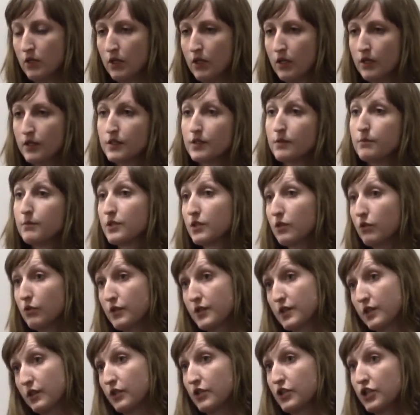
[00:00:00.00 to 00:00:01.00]
some soul
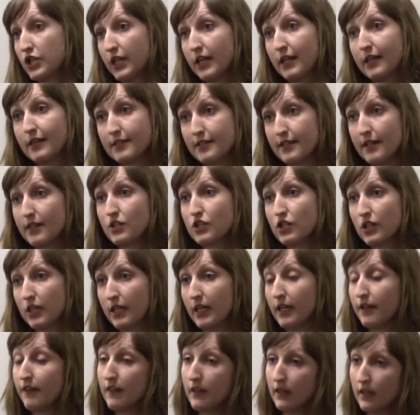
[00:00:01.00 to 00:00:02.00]
searching,
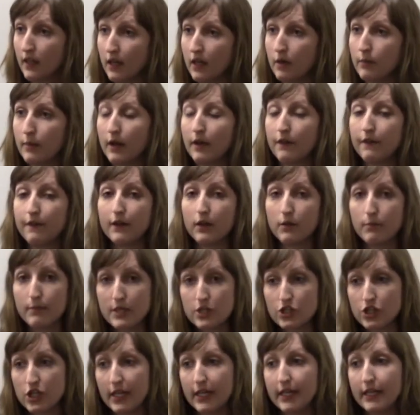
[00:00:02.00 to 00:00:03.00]
essentially, thinking about their
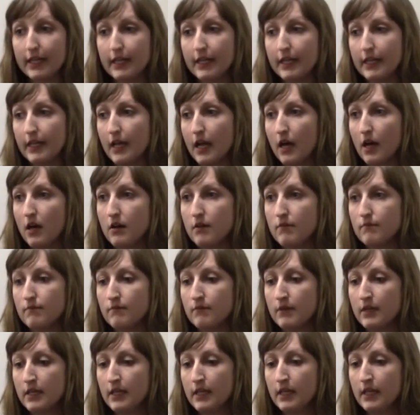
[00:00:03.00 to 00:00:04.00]
mission
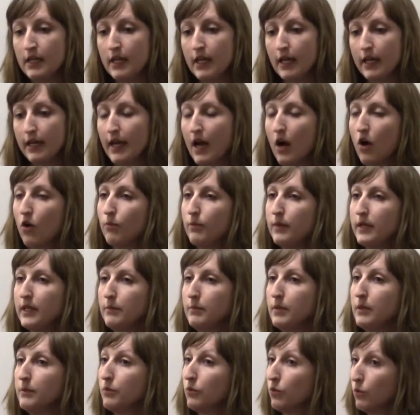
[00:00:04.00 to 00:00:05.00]
and how many
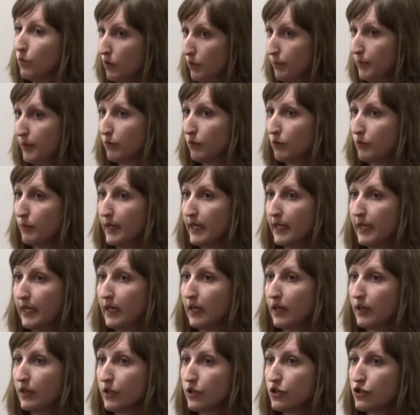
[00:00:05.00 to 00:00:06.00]
people will be remaining
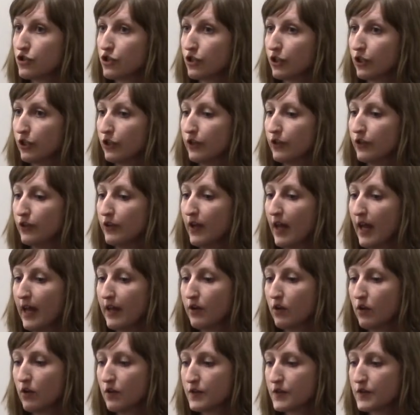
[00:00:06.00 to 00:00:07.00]
uninsured, and
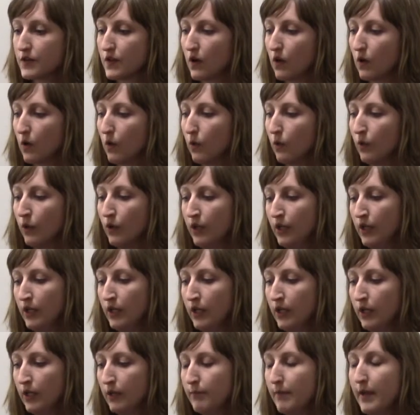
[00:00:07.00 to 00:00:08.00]
also
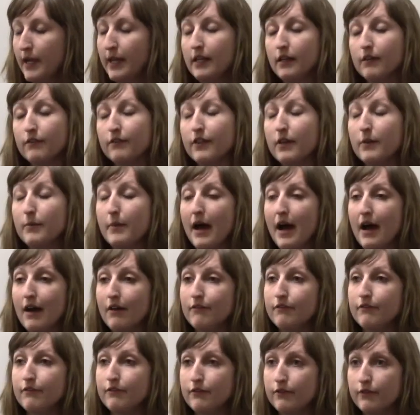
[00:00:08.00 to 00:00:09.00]
many of them have
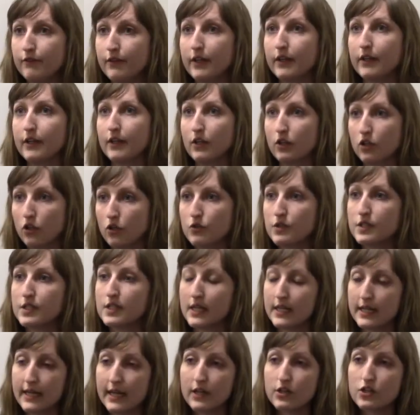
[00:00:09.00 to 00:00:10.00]
very close
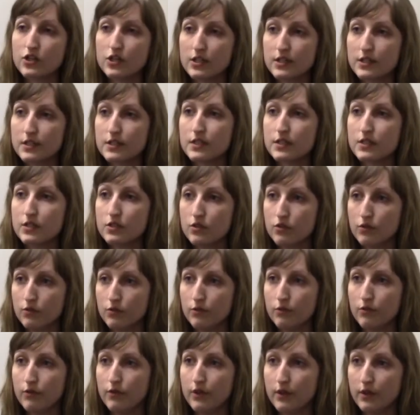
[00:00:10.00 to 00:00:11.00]
connections
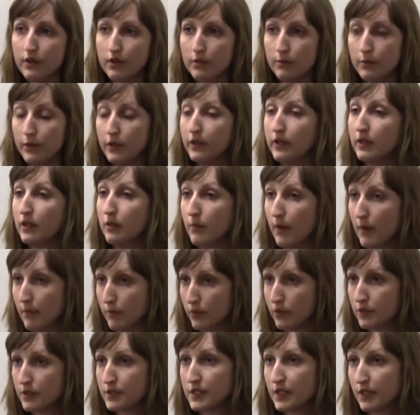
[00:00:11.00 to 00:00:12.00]
to the community
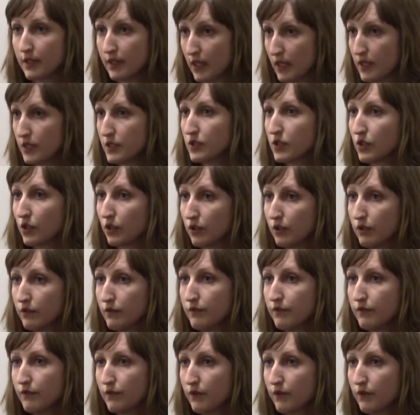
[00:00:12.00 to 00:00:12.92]
members that they serve.